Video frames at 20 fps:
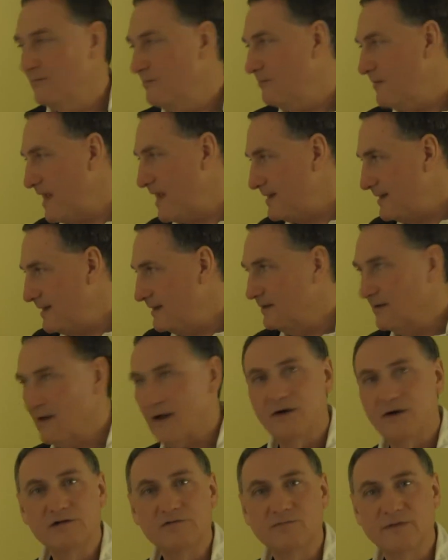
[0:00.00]
make
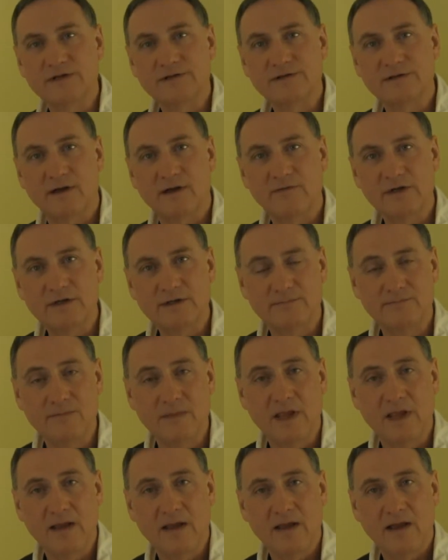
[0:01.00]
enlargements of it,
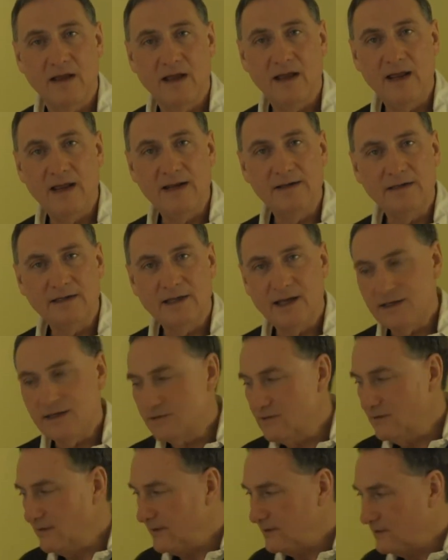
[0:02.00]
and
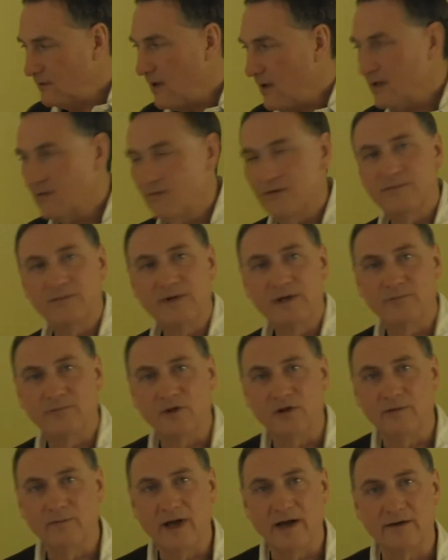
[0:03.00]
occasionally talk with
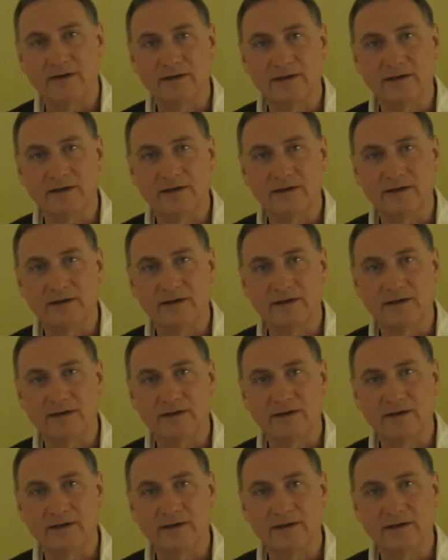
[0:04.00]
people about